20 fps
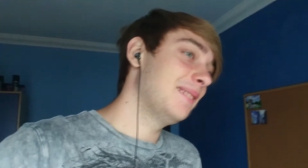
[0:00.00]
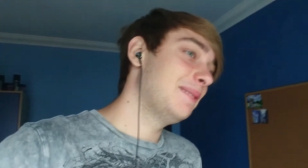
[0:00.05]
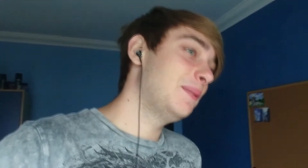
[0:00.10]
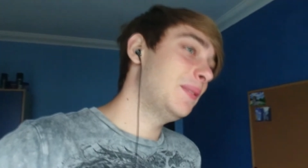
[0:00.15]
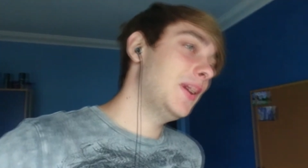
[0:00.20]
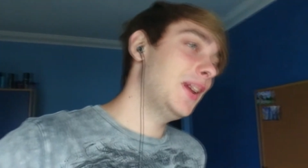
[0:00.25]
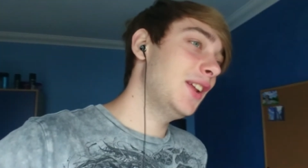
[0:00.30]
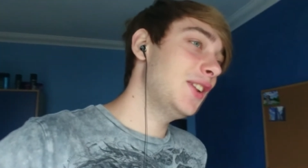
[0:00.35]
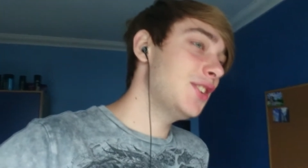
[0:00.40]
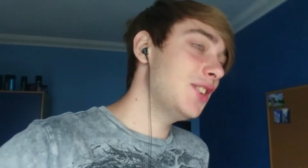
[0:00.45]

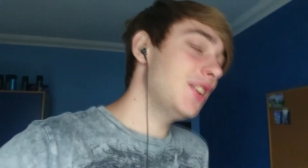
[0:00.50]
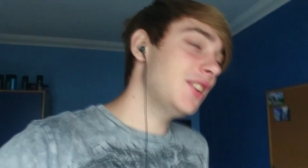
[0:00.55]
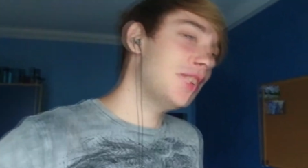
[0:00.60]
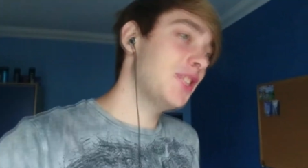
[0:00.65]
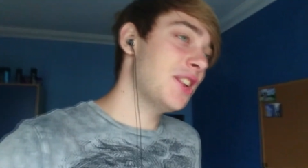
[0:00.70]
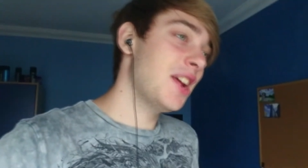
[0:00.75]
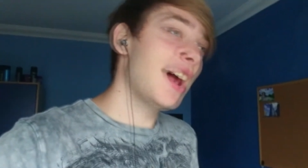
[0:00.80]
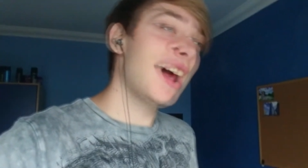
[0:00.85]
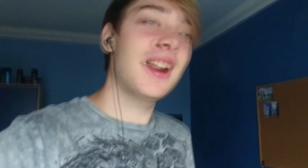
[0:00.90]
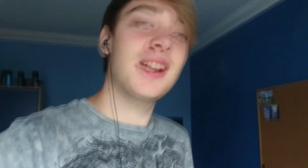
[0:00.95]
PG
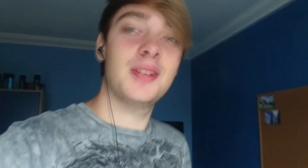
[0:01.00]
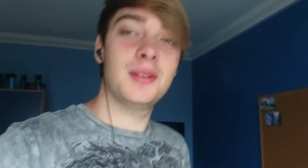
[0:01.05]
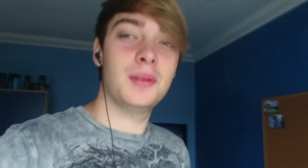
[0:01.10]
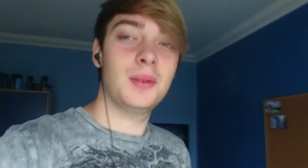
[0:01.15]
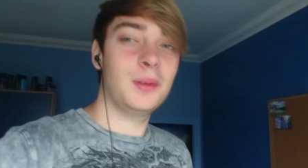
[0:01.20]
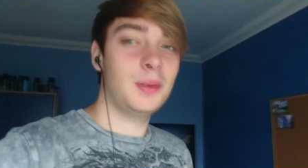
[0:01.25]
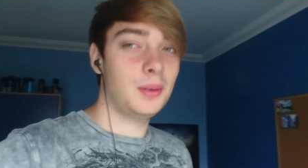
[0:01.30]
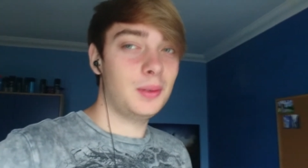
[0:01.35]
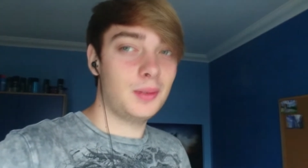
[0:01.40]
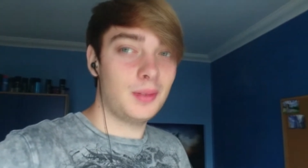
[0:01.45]

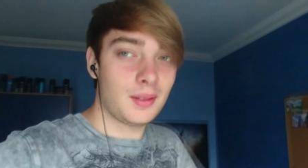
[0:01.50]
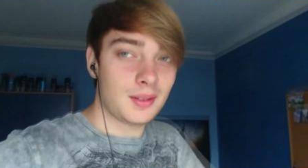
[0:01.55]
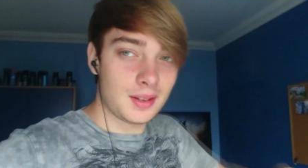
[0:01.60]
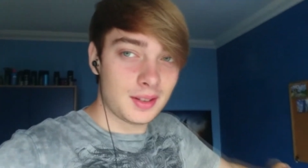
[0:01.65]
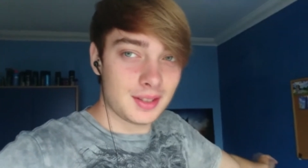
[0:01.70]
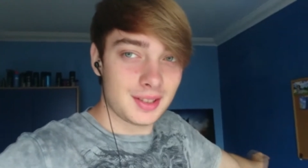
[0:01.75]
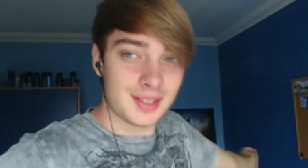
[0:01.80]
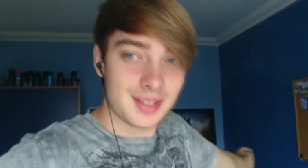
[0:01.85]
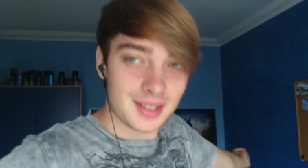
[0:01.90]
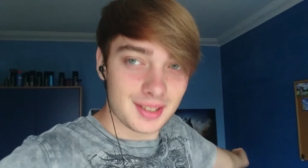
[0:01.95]
channel,
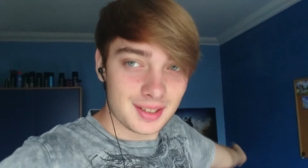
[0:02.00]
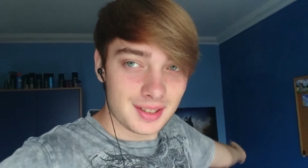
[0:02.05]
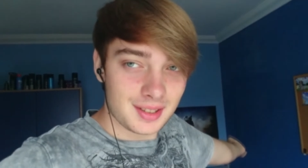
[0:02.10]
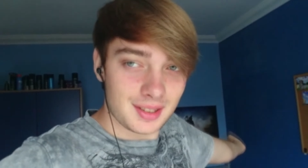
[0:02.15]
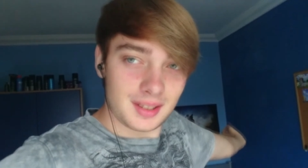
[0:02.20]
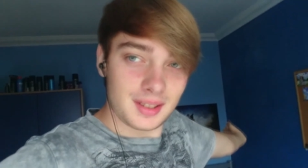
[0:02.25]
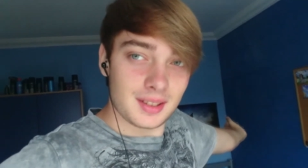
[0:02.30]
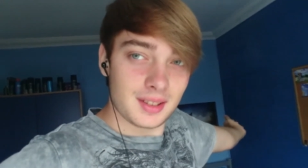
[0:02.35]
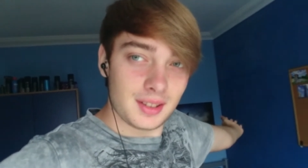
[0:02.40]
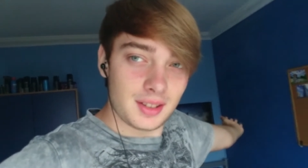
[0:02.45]
because
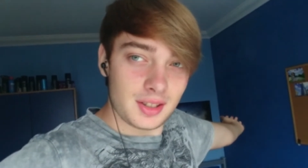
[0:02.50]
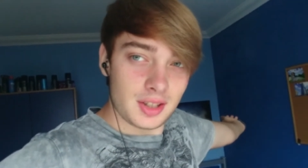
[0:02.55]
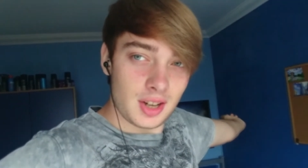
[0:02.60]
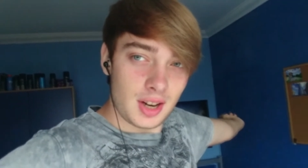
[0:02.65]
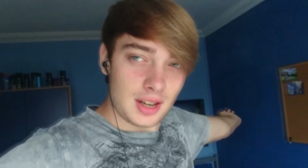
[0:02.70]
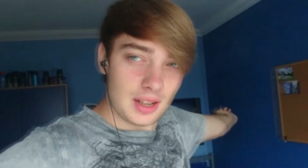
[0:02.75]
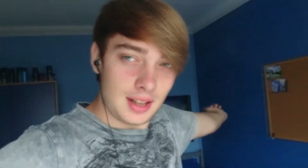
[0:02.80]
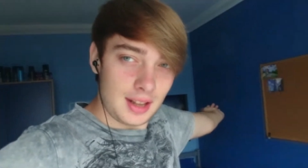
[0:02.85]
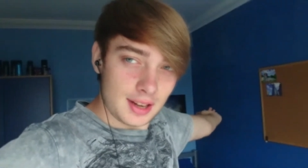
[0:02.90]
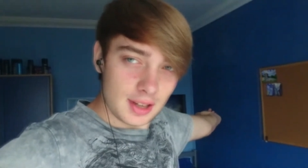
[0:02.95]

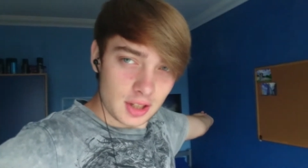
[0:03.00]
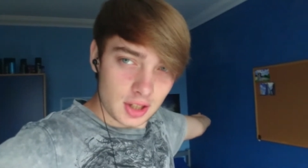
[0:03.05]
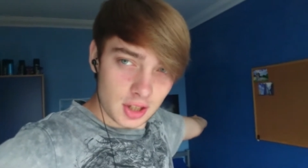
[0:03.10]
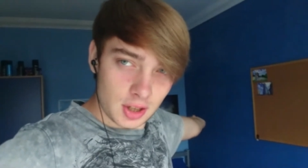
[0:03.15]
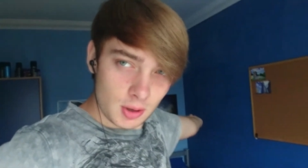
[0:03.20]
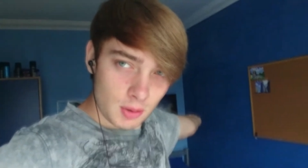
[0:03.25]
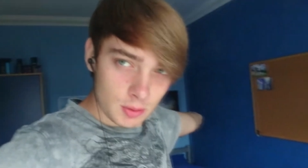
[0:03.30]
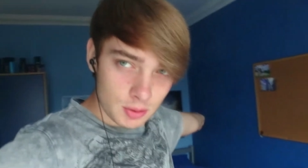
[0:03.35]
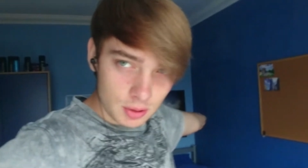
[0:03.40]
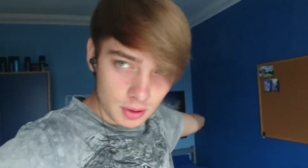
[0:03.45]
Jade likes
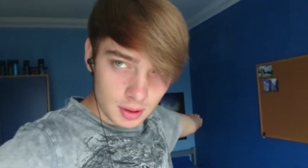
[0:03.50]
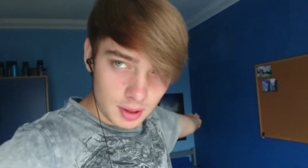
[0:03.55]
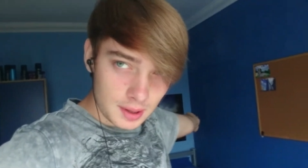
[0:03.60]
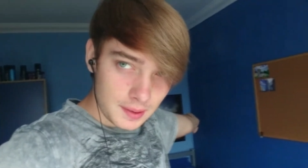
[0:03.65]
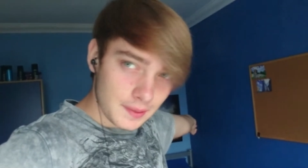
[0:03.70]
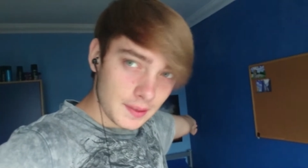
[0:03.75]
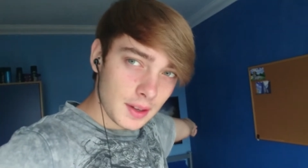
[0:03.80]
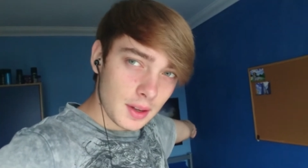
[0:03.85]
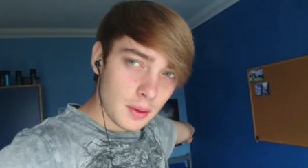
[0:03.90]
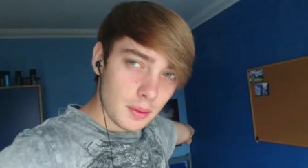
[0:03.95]
children,
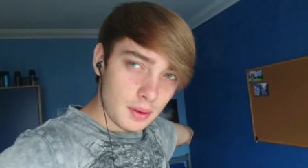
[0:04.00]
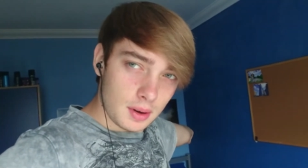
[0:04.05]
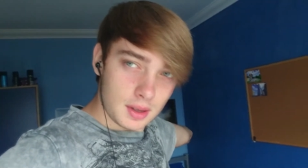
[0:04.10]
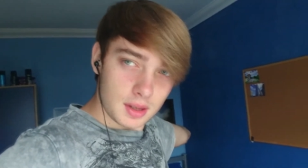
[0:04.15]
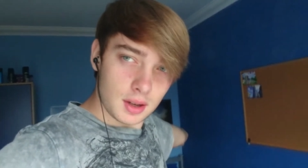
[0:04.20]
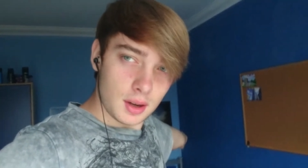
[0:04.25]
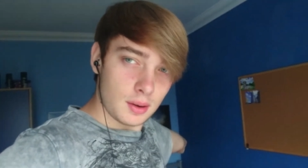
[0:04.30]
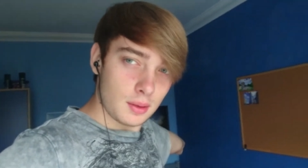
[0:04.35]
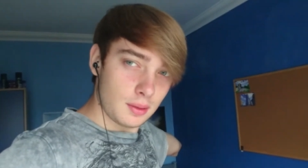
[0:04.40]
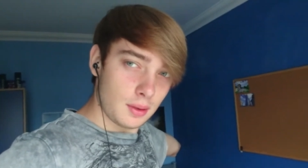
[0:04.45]
even though I
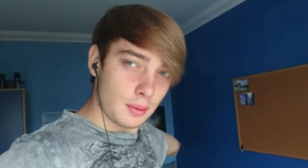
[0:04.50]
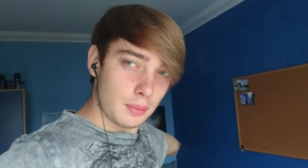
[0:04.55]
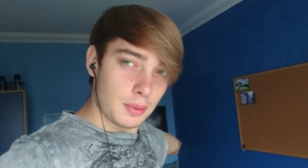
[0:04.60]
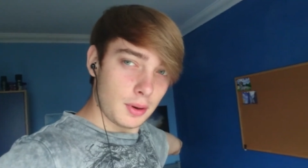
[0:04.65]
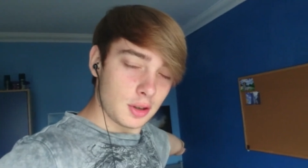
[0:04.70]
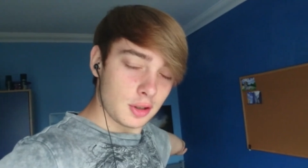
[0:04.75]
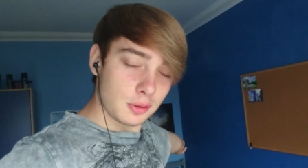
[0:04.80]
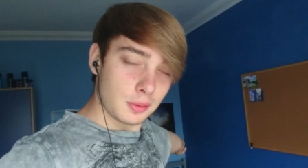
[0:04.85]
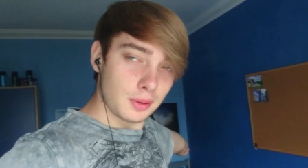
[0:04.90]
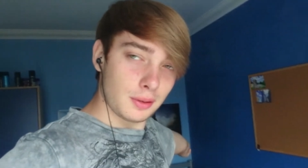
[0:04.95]
don't. I'll
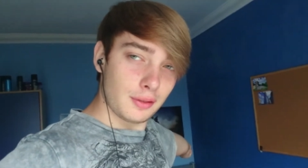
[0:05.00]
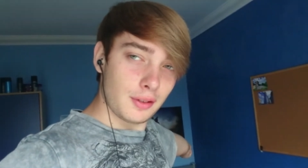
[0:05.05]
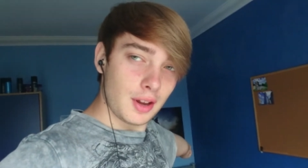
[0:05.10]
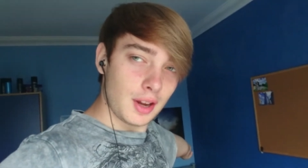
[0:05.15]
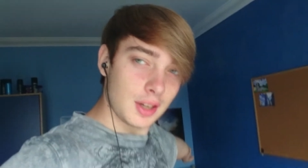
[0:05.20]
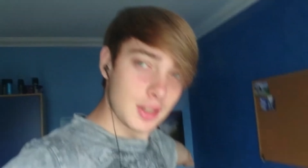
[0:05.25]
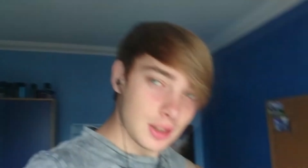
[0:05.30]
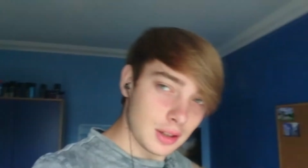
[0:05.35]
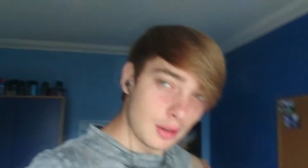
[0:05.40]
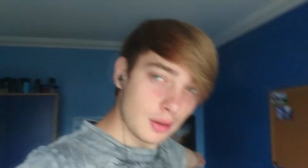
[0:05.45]
punch you in the
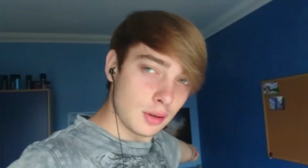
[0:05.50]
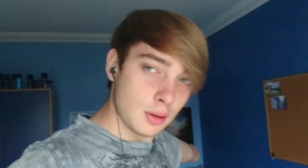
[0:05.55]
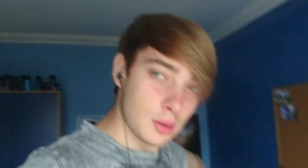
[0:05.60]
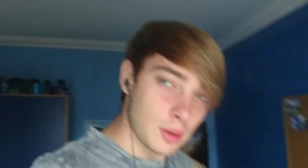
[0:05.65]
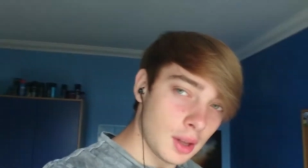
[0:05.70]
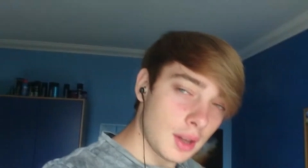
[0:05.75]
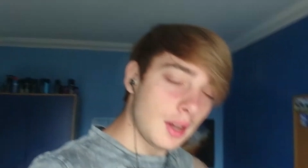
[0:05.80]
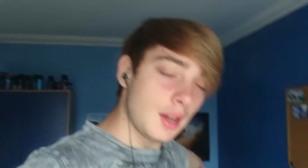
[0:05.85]
face, little.